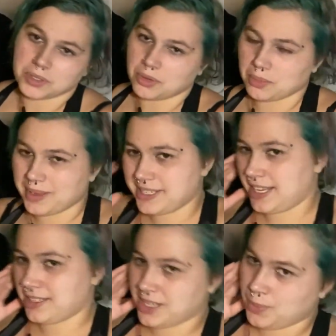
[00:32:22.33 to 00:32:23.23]
go to my
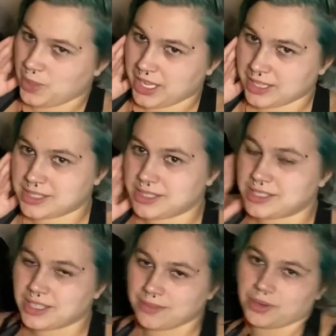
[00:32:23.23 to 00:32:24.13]
dad's on weekends and
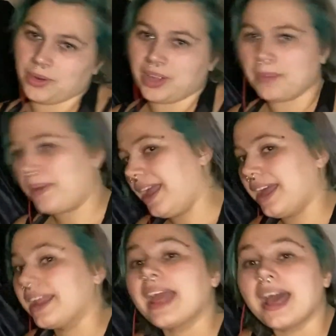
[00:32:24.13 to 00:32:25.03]
stuff growing up. I
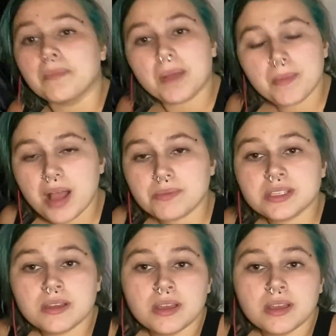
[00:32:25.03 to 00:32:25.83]
had a cat at my mom's.